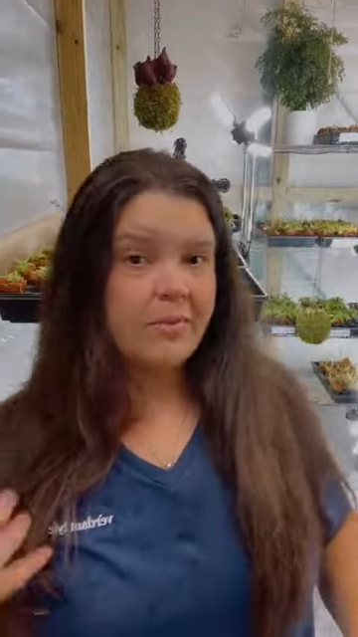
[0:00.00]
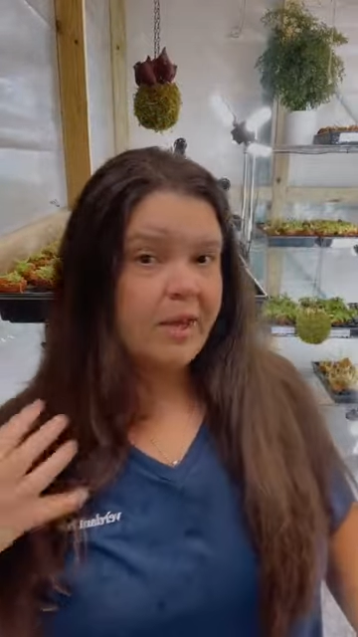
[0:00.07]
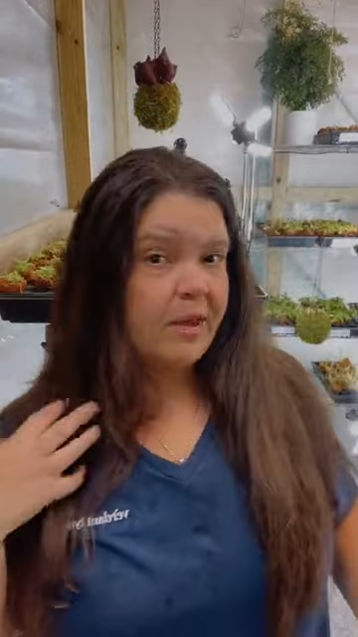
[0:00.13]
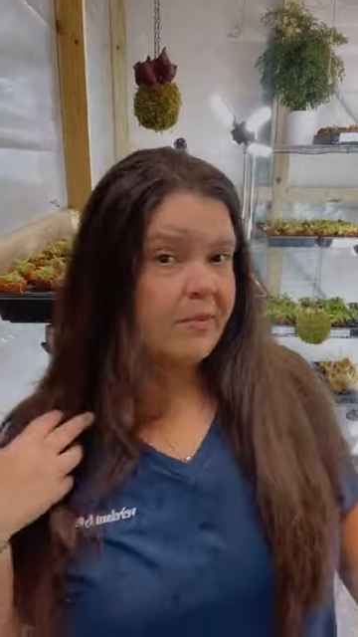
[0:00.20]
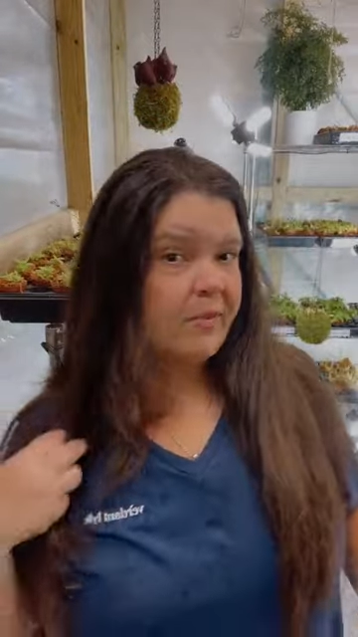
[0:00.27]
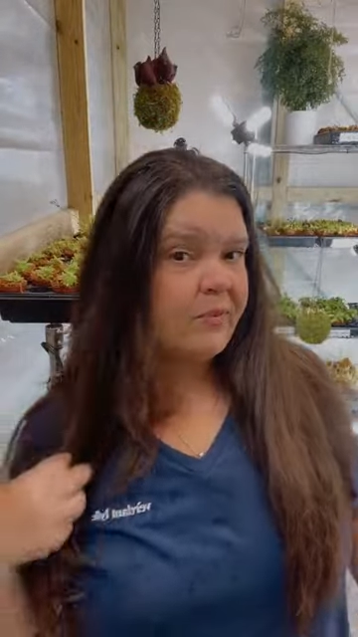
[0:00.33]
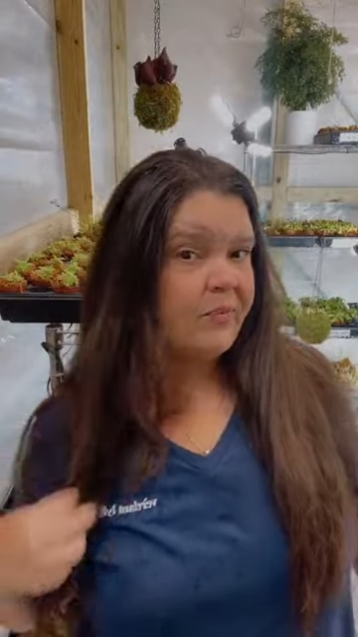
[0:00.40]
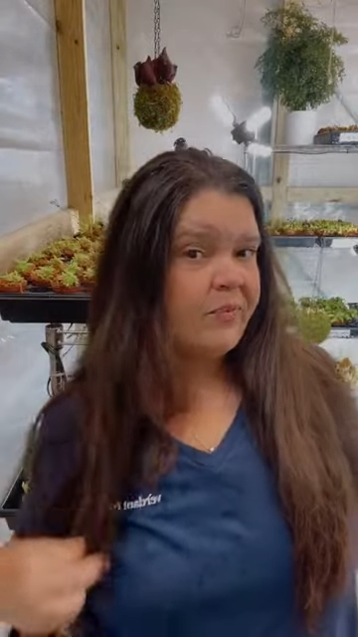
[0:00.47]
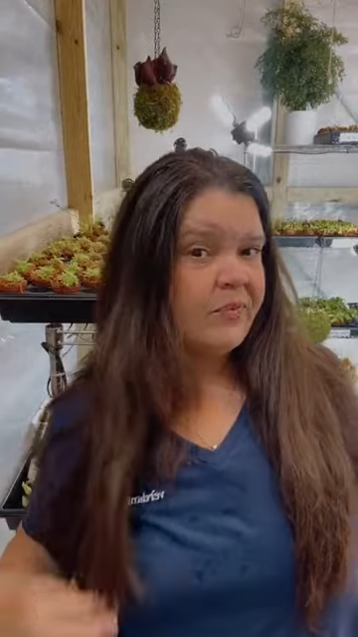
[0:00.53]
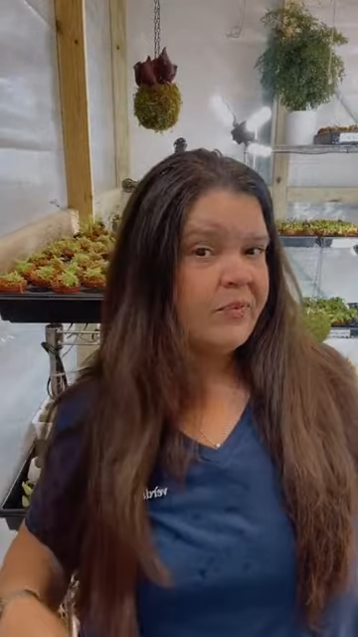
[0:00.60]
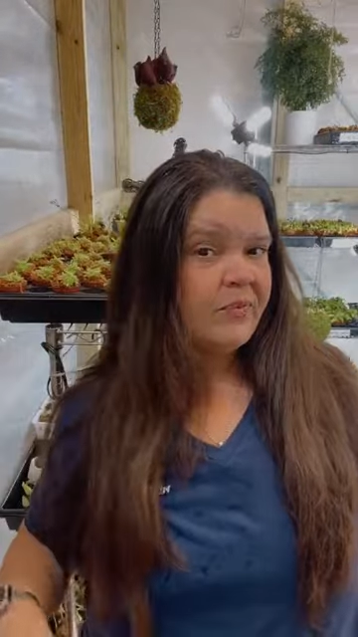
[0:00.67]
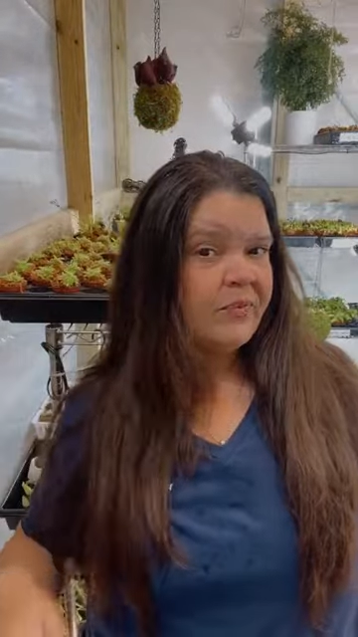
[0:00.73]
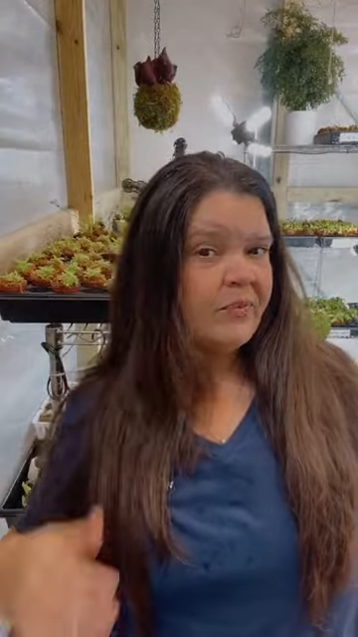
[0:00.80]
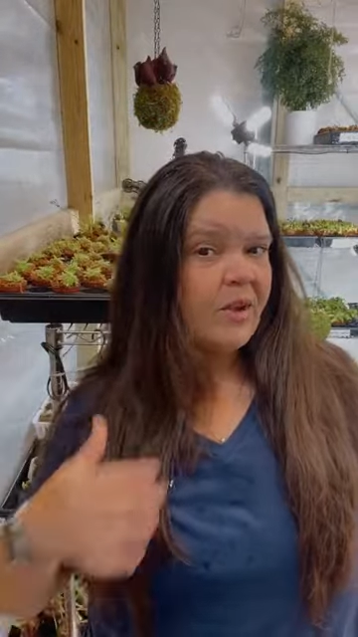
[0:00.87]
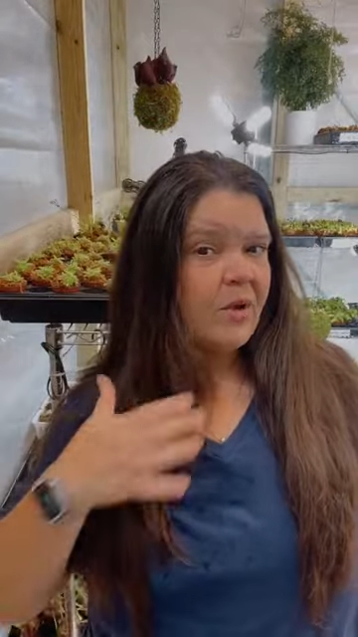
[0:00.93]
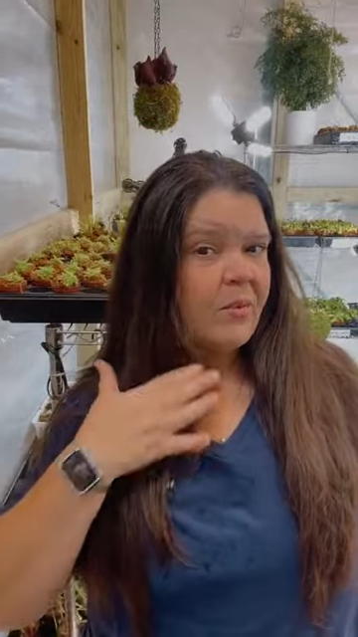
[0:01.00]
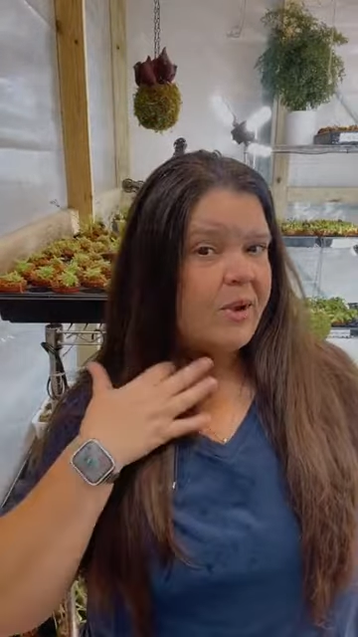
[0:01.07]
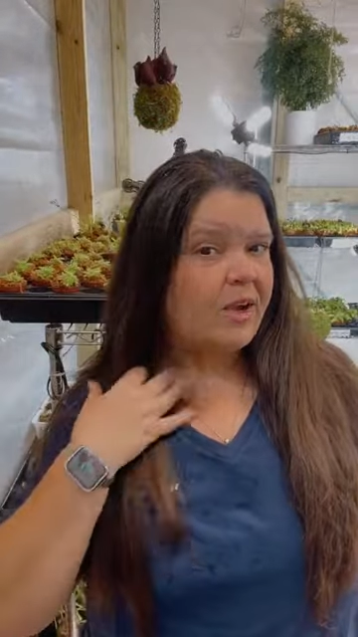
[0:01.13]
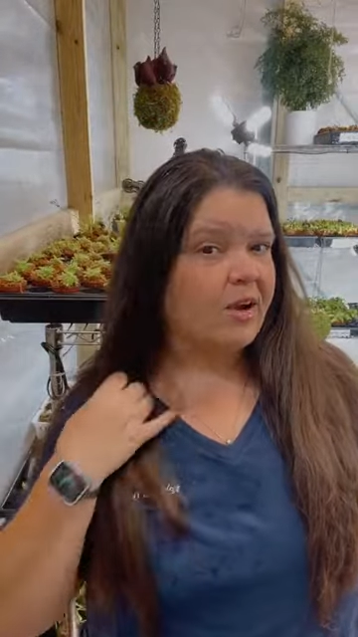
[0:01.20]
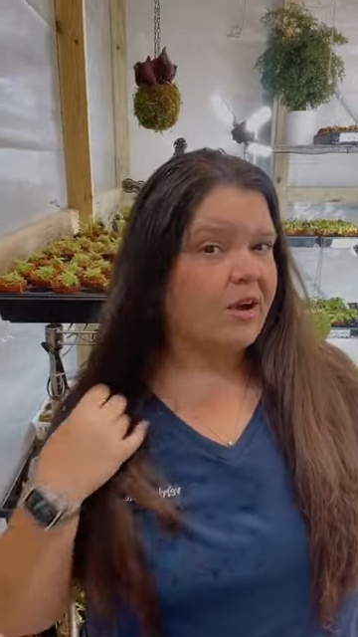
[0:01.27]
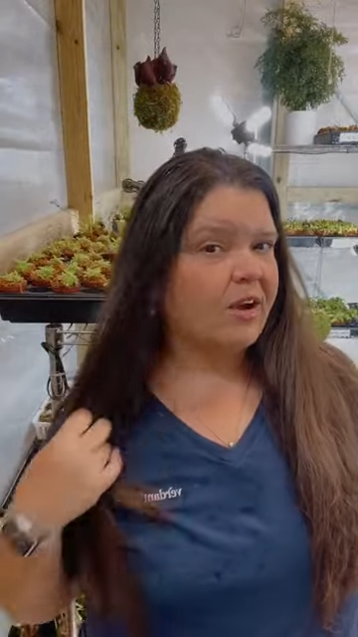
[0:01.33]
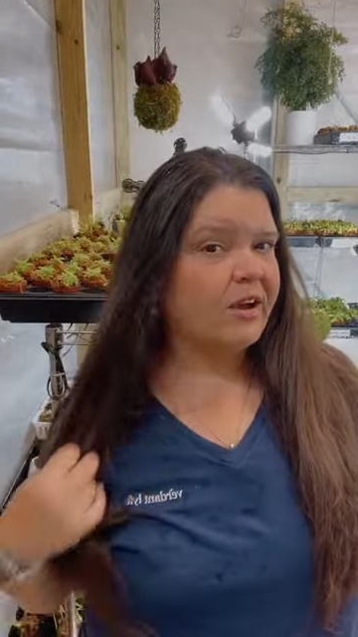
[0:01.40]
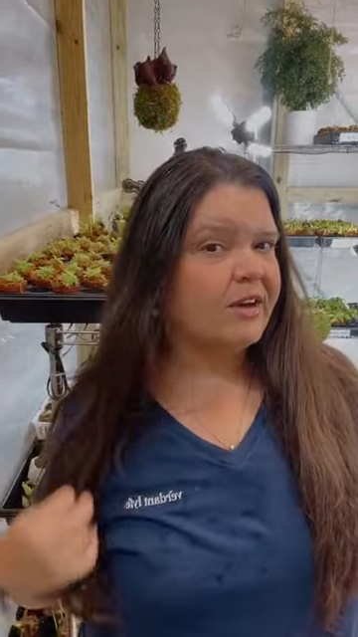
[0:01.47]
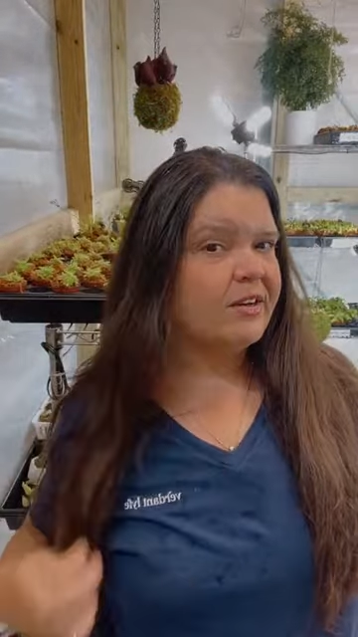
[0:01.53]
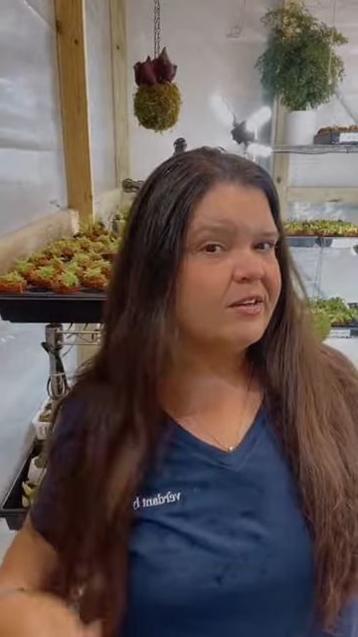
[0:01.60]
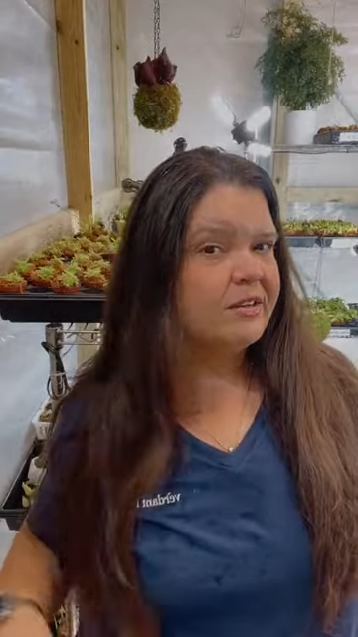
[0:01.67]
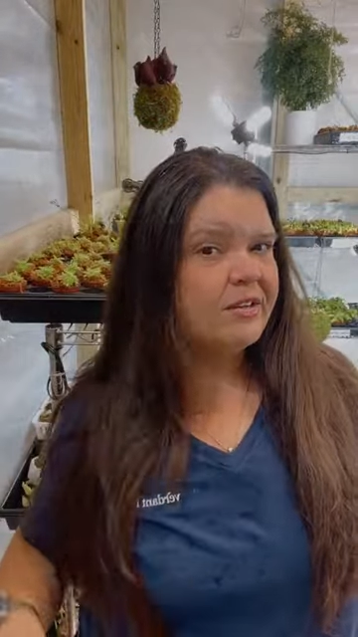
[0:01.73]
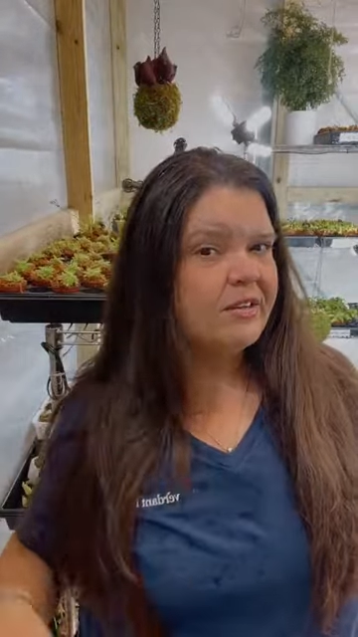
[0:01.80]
babe. Oh my God.